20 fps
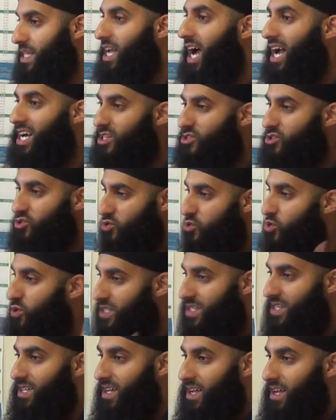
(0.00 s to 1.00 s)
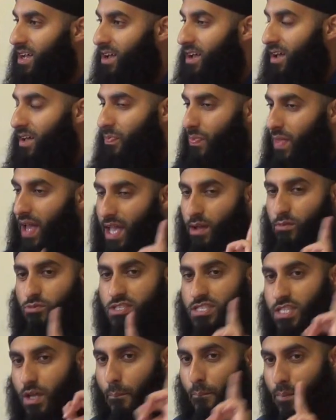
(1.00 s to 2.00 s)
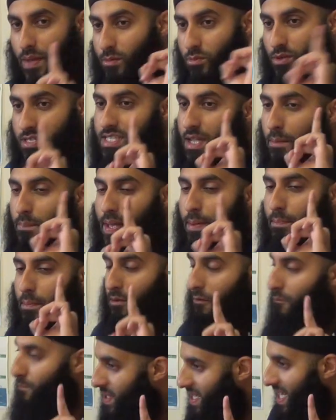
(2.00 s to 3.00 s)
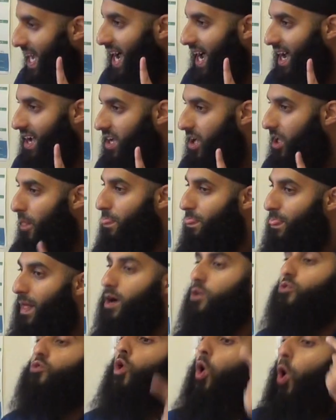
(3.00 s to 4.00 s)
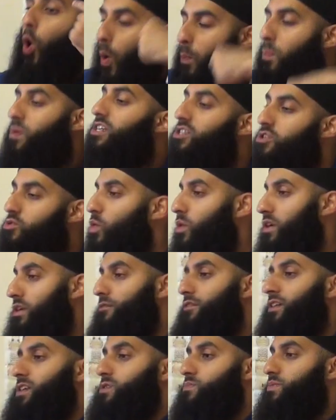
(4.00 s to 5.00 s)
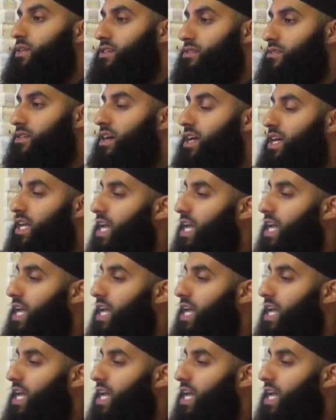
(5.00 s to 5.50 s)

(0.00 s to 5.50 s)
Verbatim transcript: He understood that it was the, it was the people of Bid'ah that opened this door in the first place.